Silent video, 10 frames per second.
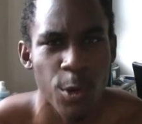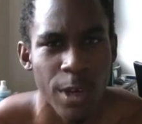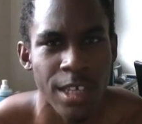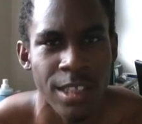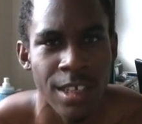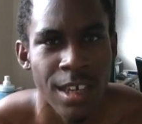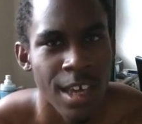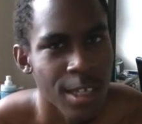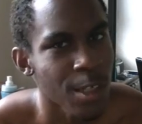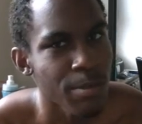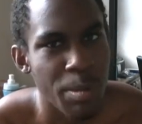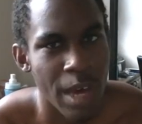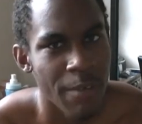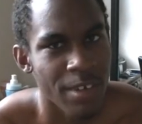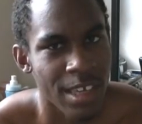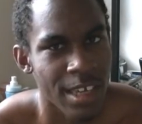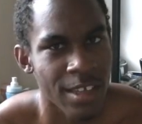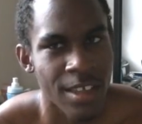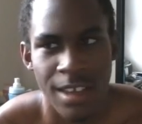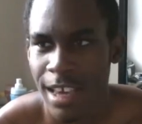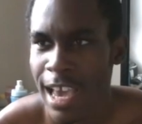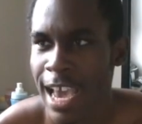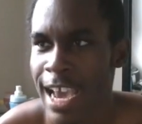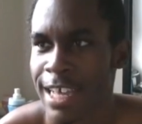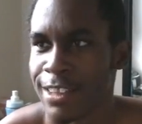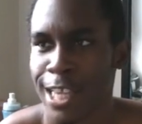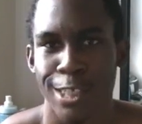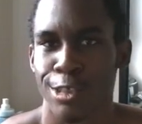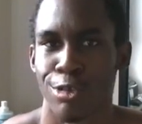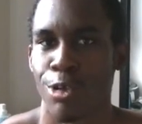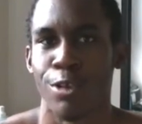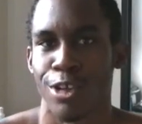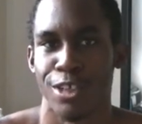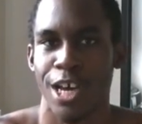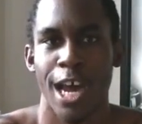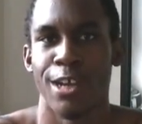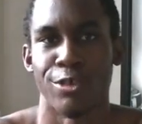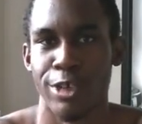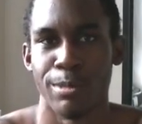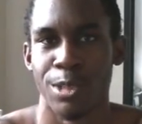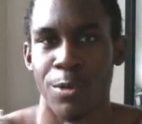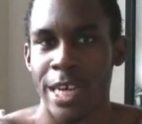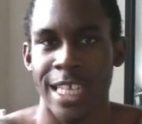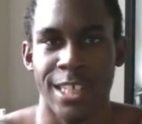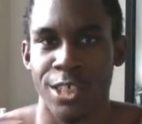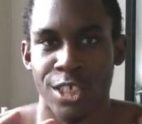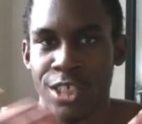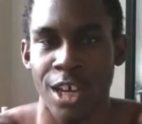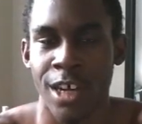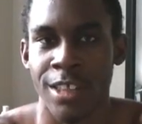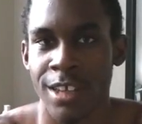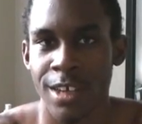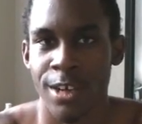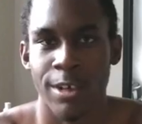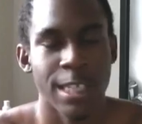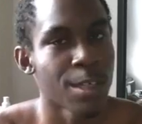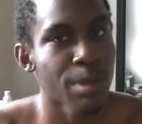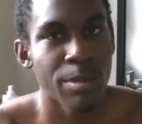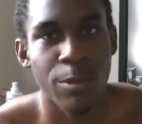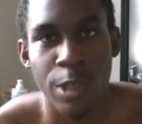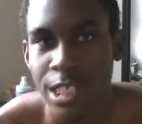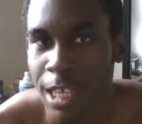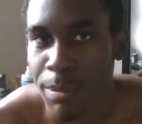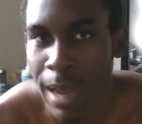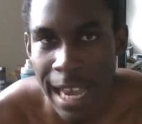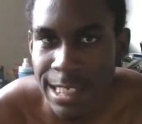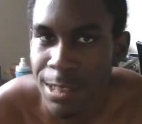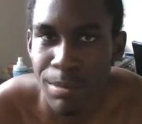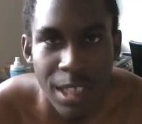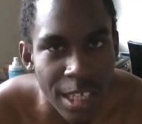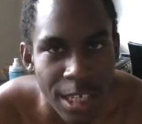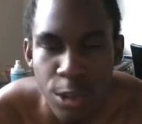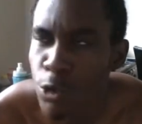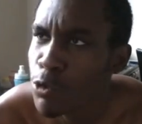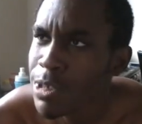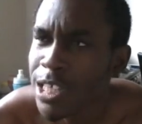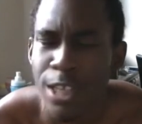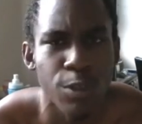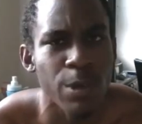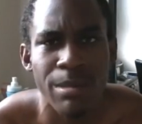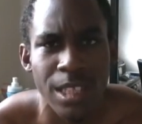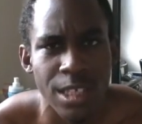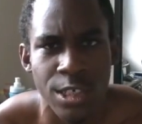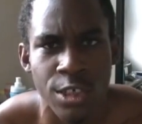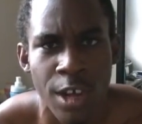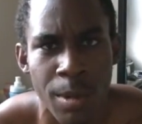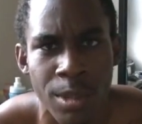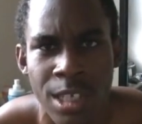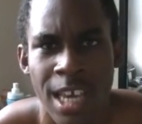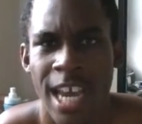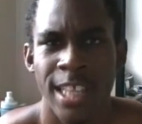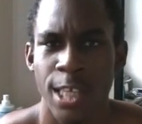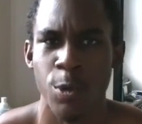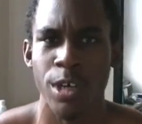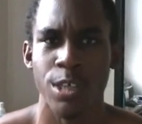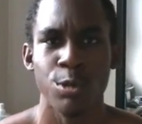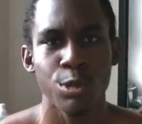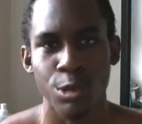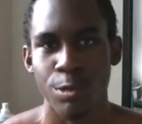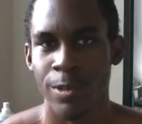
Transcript: quickly. Some people have a kid and they just throw their entire dreams away. Like they're just done right? Some people reach like past a million, two million, three million subscribers and they quit YouTube,